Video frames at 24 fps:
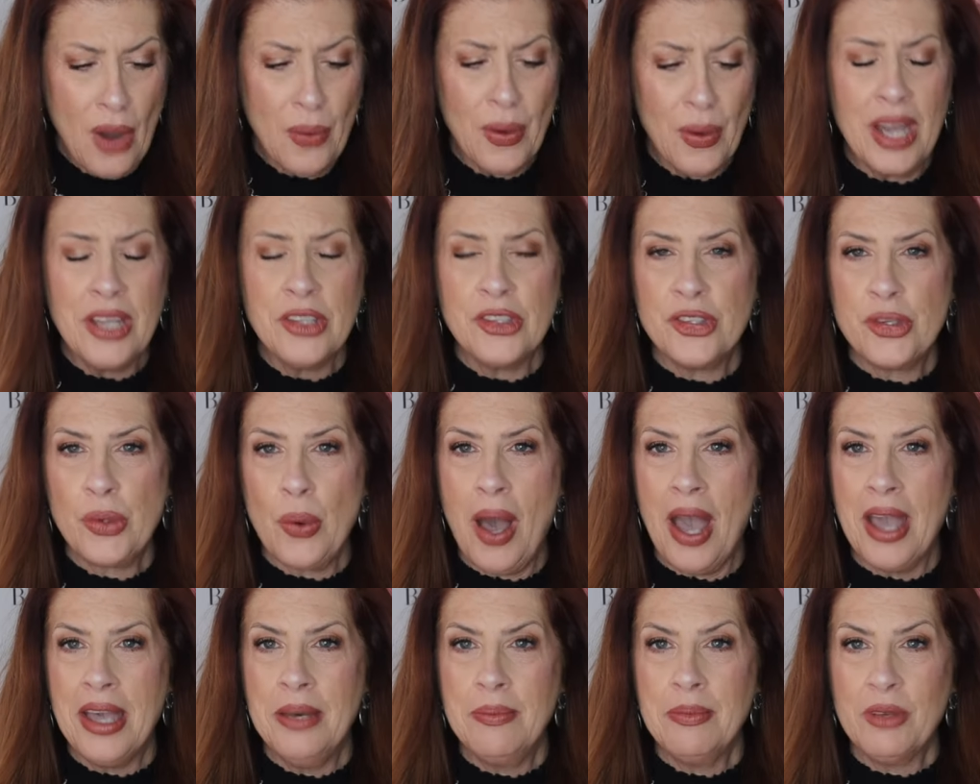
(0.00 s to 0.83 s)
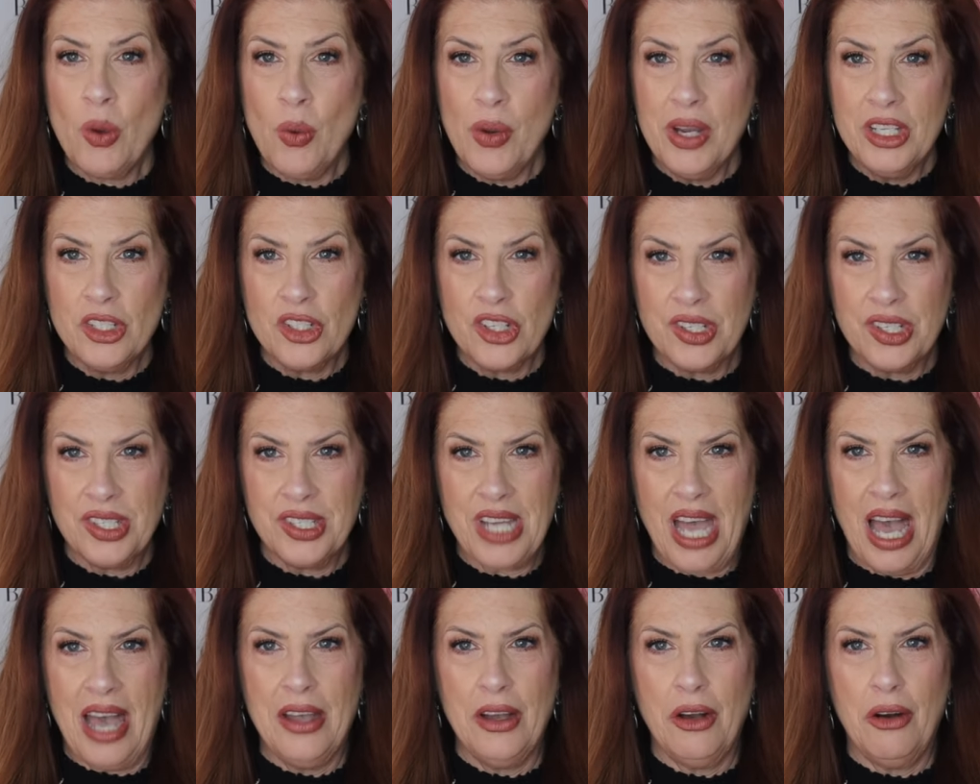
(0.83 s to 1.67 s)
All right, so I am going to
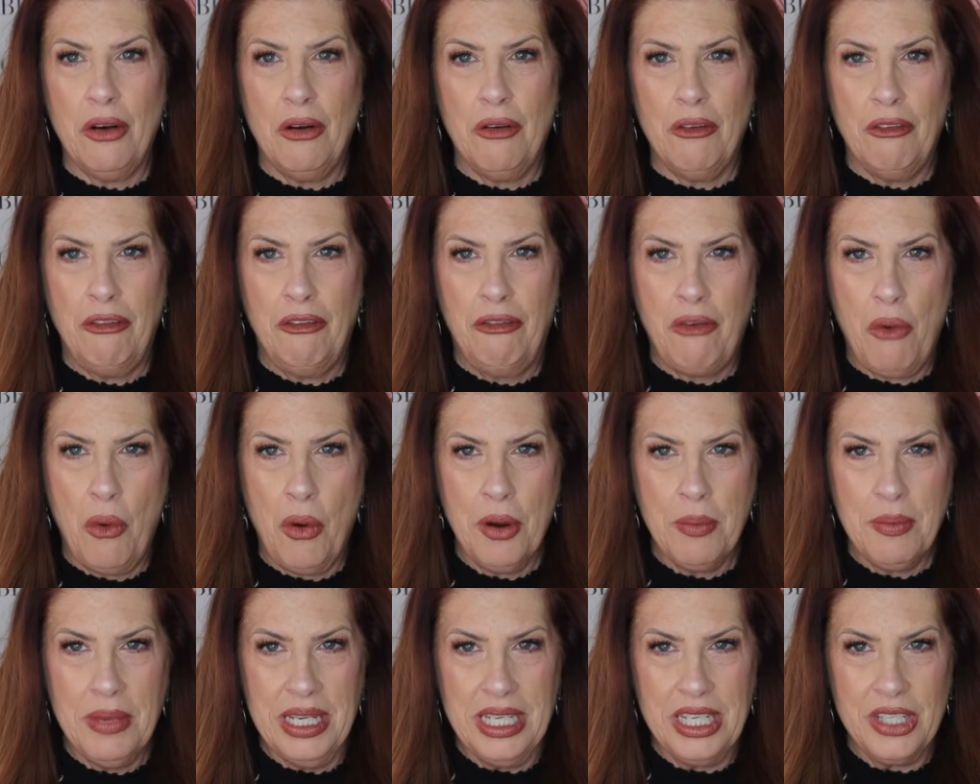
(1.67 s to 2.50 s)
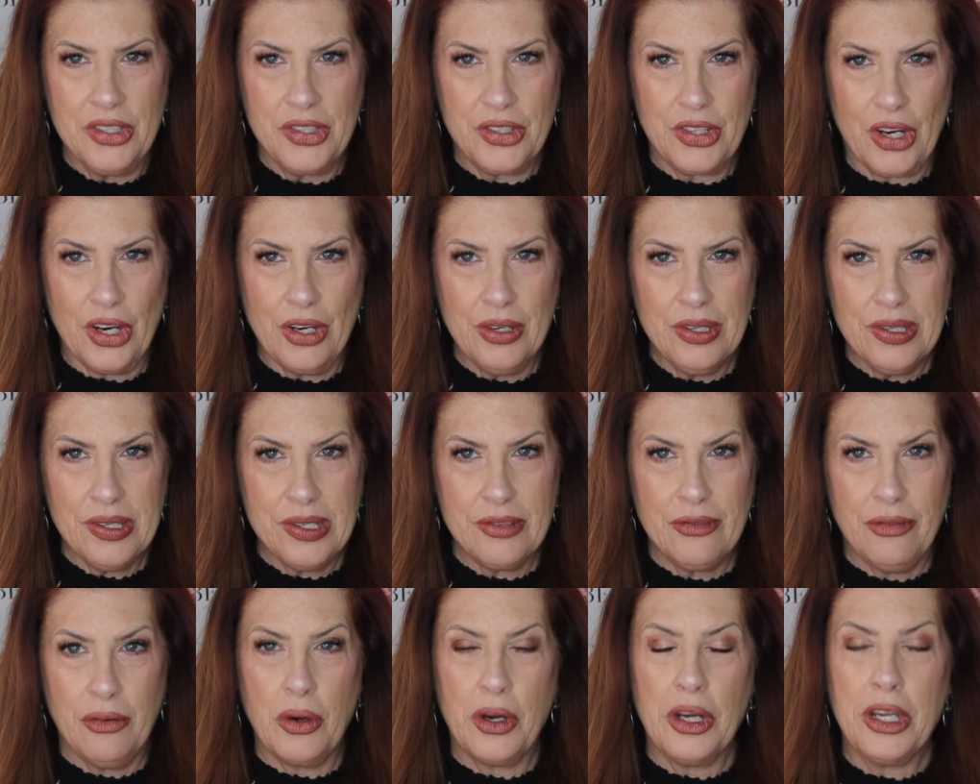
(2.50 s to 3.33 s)
style four mini skirts
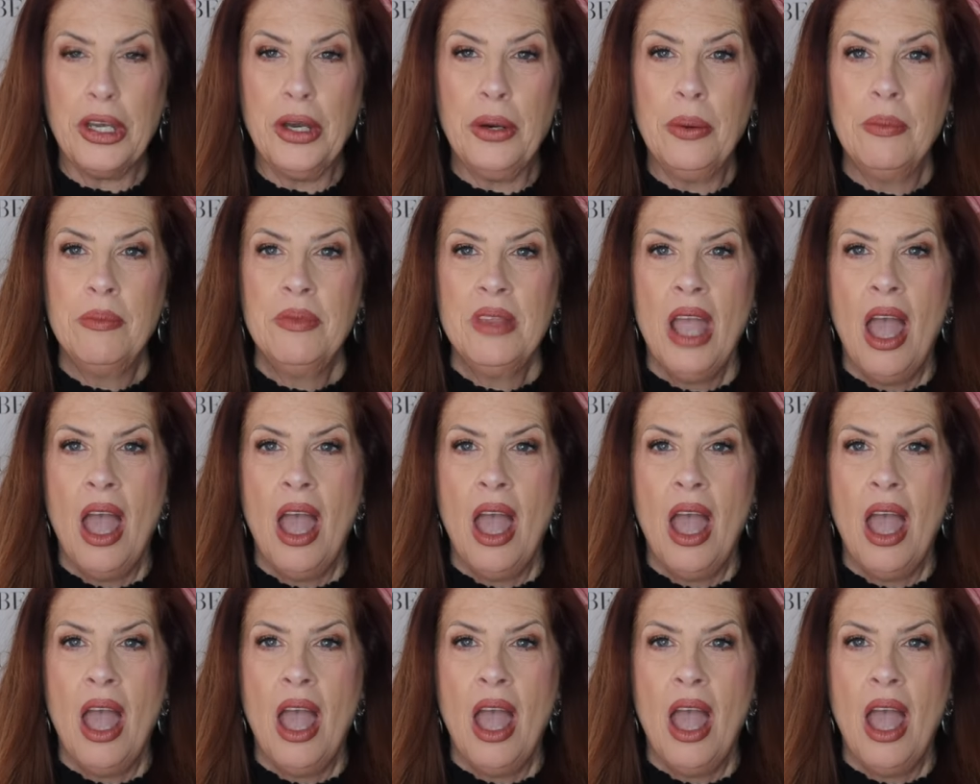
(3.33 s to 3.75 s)
for you